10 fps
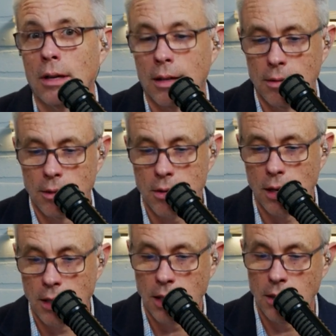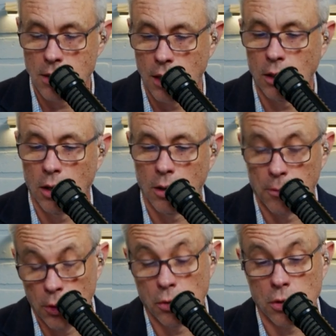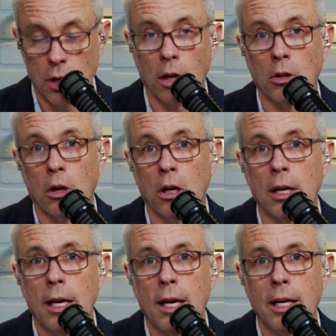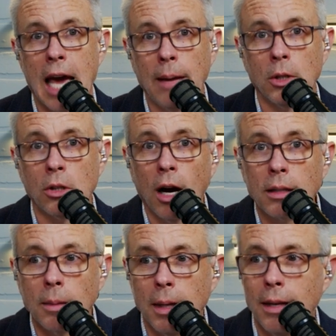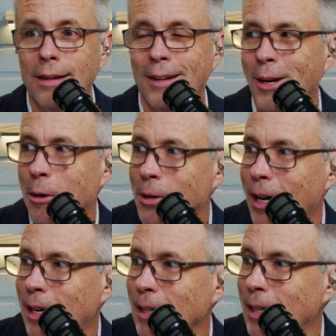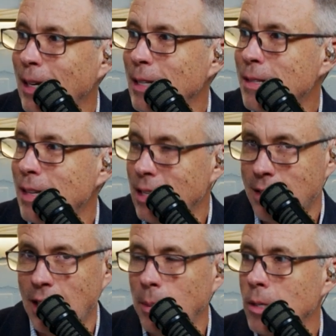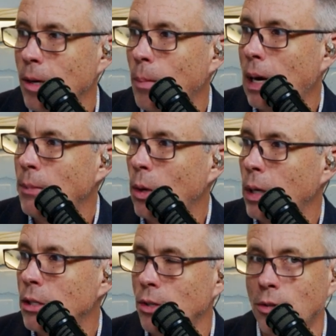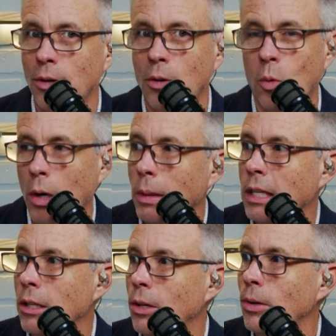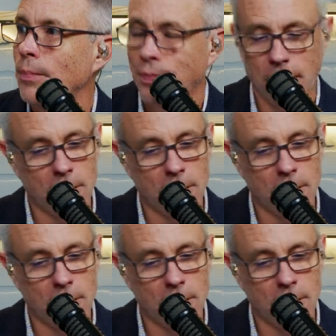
Uh, the son, the son-in-law, future son-in-law, came to talk to me over the holidays. He's telling me he's going to pop the question soon. What do we need to do? Yeah.